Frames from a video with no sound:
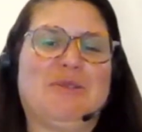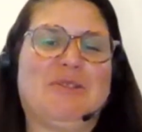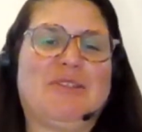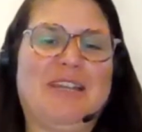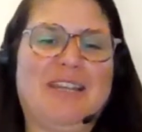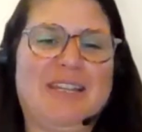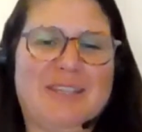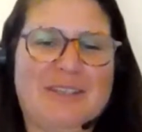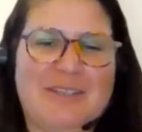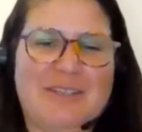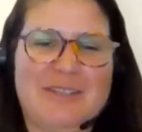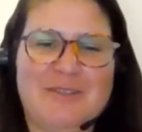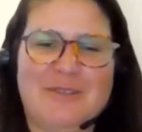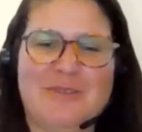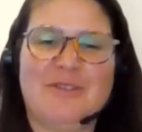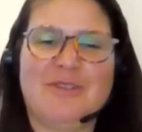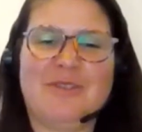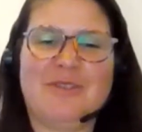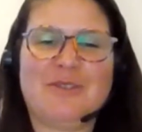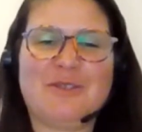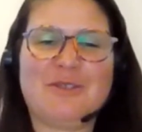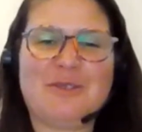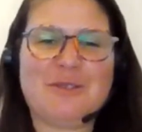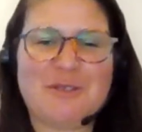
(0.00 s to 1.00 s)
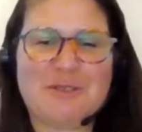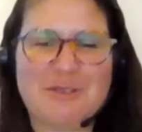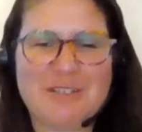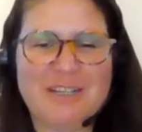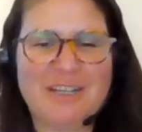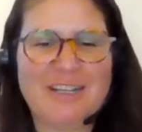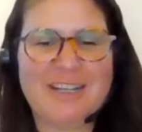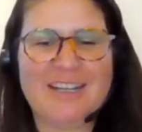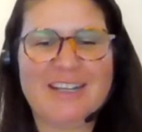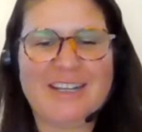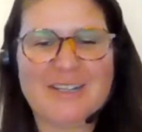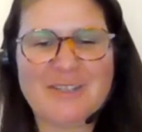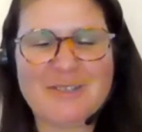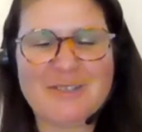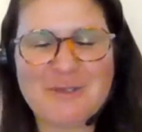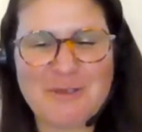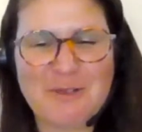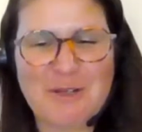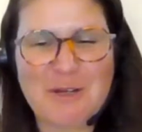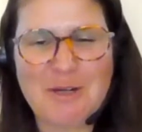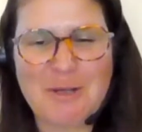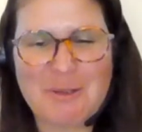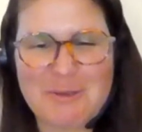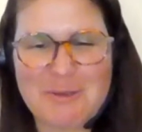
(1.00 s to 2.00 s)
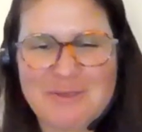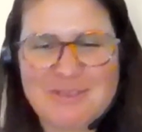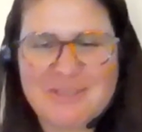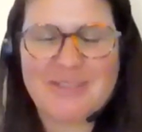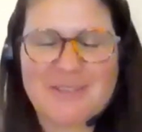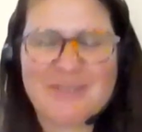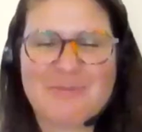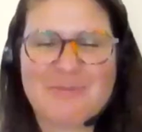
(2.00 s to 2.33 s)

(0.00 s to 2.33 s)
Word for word: to take your, your, your coat